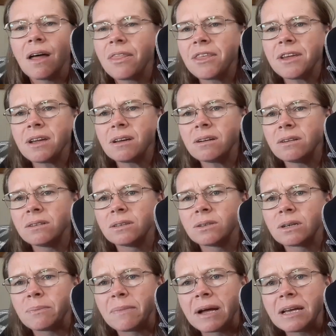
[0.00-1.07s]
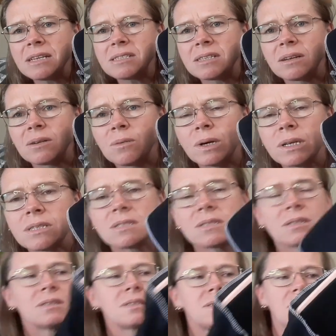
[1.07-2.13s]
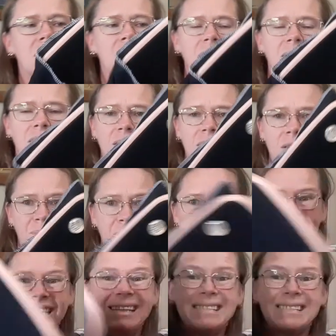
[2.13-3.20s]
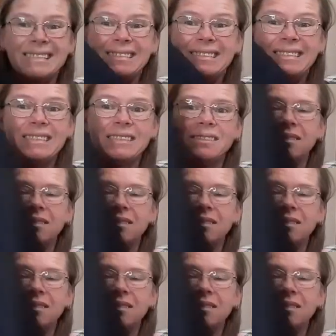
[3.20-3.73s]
I think it'll look amazing once it's completed